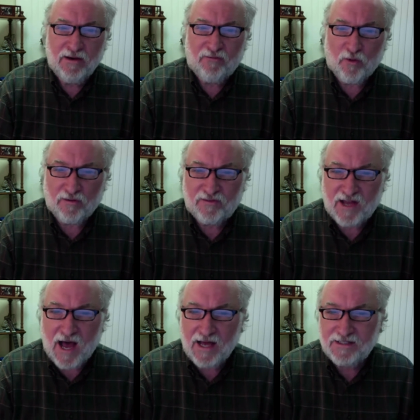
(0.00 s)
For if
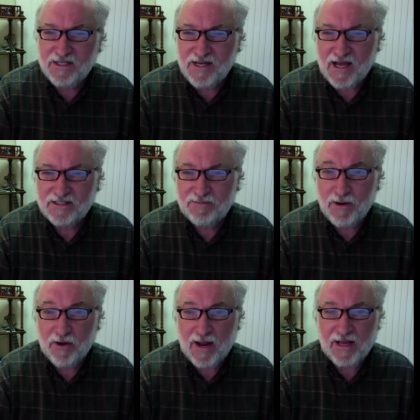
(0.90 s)
God did not
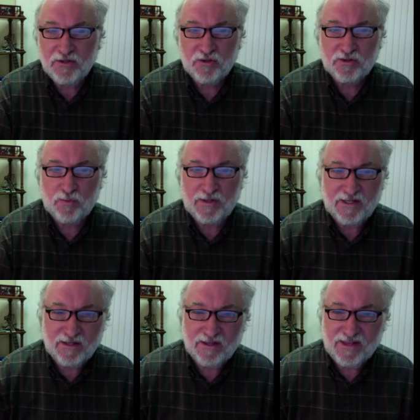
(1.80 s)
spare angels when
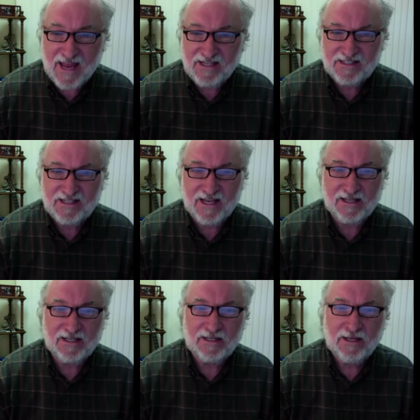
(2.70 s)
they
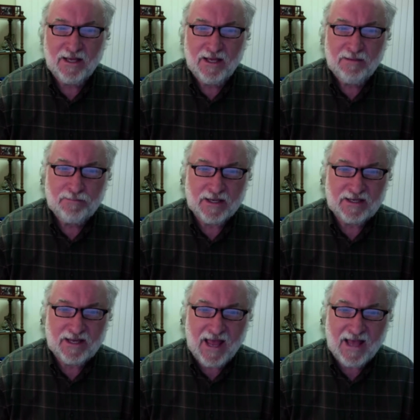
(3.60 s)
sinned,
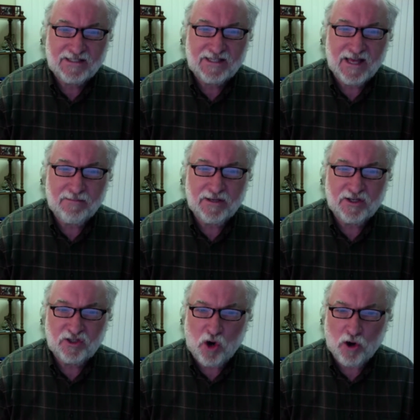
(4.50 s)
but cast them into
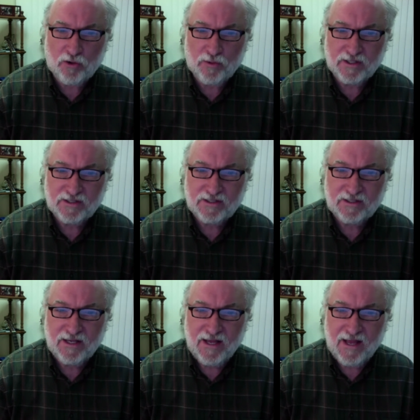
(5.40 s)
Tartarus,
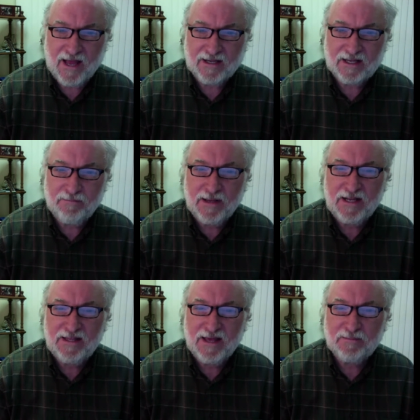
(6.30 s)
and
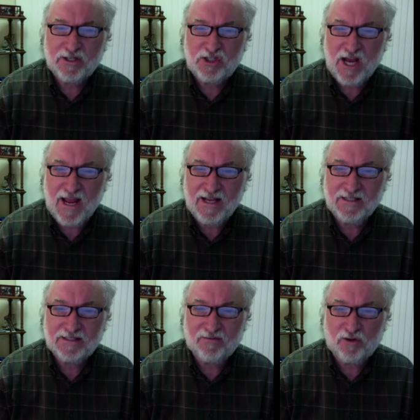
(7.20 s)
committed them to
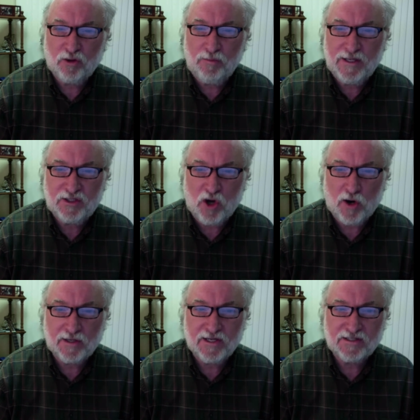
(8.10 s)
chains of gloomy
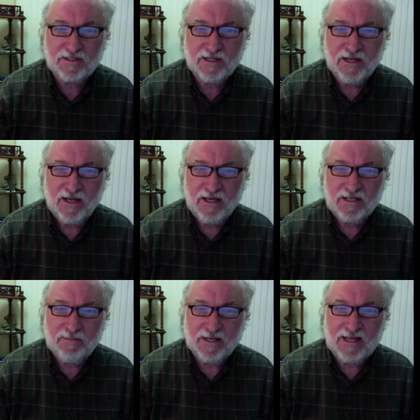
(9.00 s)
darkness, to
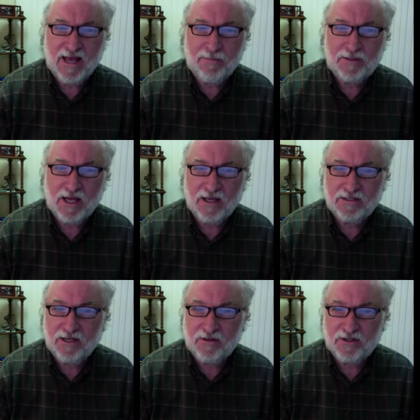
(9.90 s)
be kept
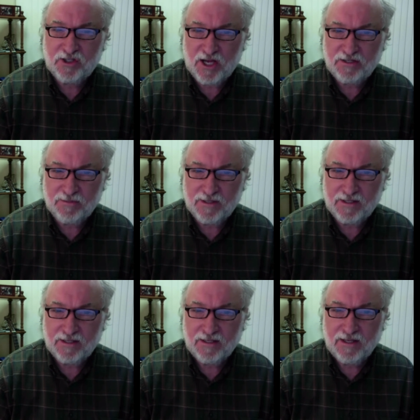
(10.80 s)
until the judgment,
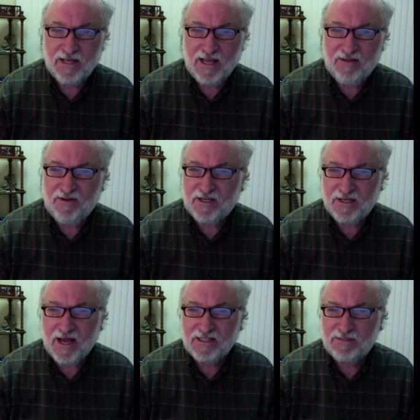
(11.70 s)
if he did
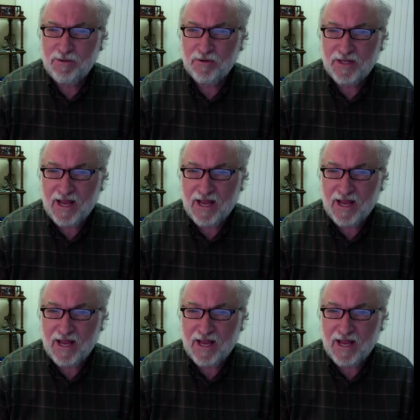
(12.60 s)
not spare the